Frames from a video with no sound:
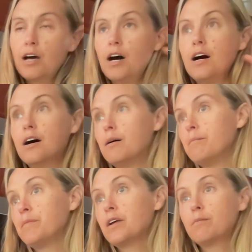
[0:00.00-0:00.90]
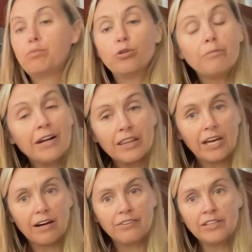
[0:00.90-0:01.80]
pull them out of the
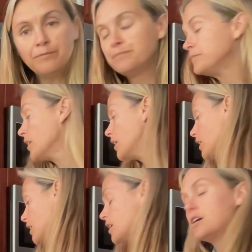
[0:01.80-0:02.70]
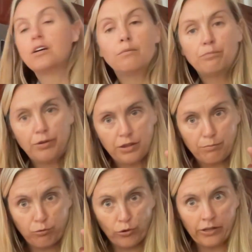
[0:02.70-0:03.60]
oven, put the
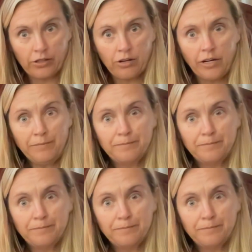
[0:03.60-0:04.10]
broiler on,